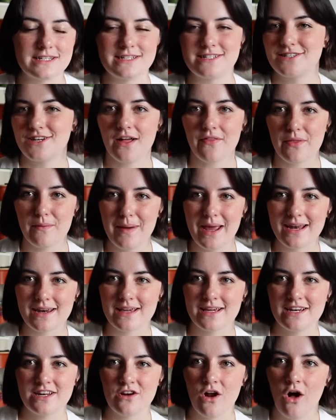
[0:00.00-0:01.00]
It's not the
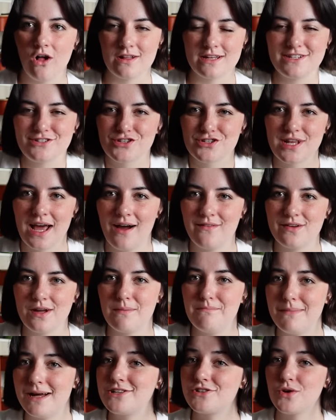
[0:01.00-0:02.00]
mannequin at all. He's just having a
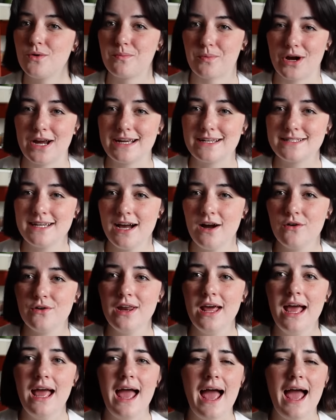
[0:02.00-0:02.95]
mental breakdown.